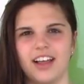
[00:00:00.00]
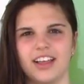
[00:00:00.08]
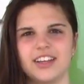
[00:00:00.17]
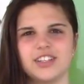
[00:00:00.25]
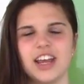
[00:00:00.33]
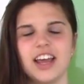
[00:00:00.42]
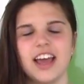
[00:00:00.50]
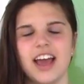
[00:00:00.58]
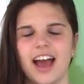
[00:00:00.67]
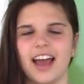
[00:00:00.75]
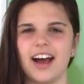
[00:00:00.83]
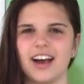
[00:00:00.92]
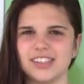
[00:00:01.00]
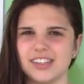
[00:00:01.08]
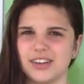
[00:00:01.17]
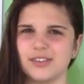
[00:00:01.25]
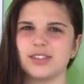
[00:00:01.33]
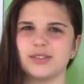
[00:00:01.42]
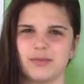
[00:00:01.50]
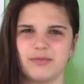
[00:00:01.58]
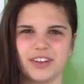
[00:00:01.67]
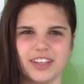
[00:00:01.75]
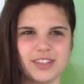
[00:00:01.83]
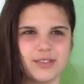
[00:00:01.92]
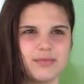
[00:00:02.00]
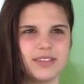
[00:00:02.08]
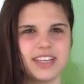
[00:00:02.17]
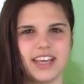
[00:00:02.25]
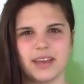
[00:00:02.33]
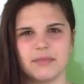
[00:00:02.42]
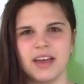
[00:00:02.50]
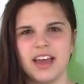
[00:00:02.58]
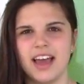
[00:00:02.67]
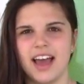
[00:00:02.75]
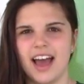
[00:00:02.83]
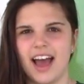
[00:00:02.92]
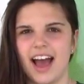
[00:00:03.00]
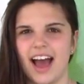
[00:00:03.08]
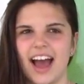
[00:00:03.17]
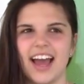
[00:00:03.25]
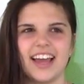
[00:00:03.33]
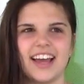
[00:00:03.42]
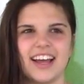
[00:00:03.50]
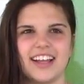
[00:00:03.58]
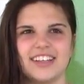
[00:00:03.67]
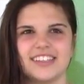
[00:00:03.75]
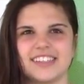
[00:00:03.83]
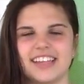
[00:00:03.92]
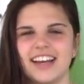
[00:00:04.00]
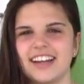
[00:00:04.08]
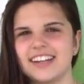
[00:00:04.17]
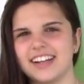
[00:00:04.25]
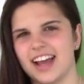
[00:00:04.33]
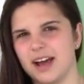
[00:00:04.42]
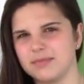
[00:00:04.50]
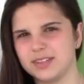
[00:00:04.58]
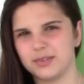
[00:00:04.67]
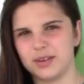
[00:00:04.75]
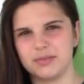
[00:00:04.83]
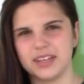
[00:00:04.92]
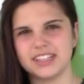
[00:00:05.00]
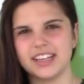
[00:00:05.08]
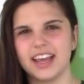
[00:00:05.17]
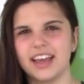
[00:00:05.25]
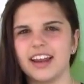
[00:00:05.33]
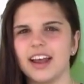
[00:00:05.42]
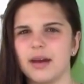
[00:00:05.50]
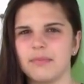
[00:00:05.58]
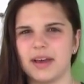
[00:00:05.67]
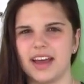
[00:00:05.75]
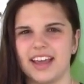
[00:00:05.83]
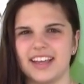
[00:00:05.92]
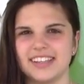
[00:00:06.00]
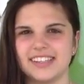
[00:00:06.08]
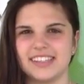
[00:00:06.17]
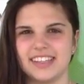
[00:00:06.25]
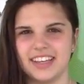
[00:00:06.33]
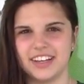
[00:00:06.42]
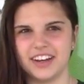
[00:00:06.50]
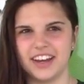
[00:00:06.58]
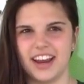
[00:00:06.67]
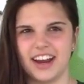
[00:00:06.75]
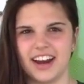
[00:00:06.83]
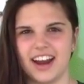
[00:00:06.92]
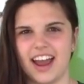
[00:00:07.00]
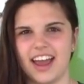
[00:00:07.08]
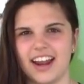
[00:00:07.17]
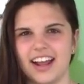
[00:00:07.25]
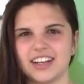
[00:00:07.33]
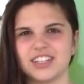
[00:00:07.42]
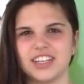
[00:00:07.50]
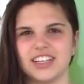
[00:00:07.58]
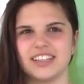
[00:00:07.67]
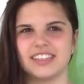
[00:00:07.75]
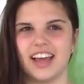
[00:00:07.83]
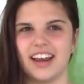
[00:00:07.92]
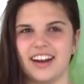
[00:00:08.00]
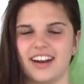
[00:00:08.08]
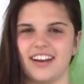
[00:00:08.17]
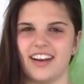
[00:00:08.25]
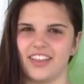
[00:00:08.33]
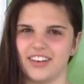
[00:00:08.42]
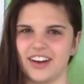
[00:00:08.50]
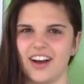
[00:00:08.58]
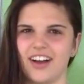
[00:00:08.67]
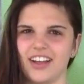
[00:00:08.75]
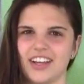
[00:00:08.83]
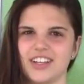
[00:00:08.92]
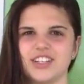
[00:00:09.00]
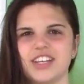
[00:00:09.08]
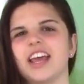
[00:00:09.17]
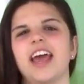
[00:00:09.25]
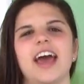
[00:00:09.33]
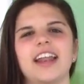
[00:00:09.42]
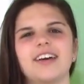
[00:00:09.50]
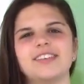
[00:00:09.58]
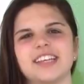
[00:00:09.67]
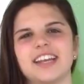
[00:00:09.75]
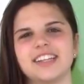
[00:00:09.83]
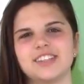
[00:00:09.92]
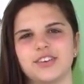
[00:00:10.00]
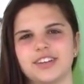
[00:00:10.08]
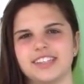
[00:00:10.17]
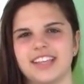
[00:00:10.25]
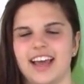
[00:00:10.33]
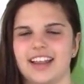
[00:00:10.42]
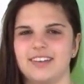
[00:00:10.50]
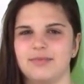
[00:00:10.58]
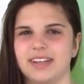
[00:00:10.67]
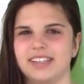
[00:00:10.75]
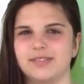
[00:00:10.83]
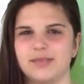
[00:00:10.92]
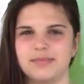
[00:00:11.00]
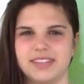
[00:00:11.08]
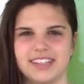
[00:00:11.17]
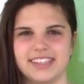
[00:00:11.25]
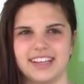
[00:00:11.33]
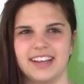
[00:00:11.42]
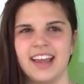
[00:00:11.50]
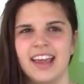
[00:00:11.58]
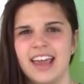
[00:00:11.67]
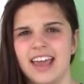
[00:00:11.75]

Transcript: College. I also swim for the swim team. I decided to come to Wilmington my senior year. I had actually decided on another college, and I was getting towards the end of my swim season,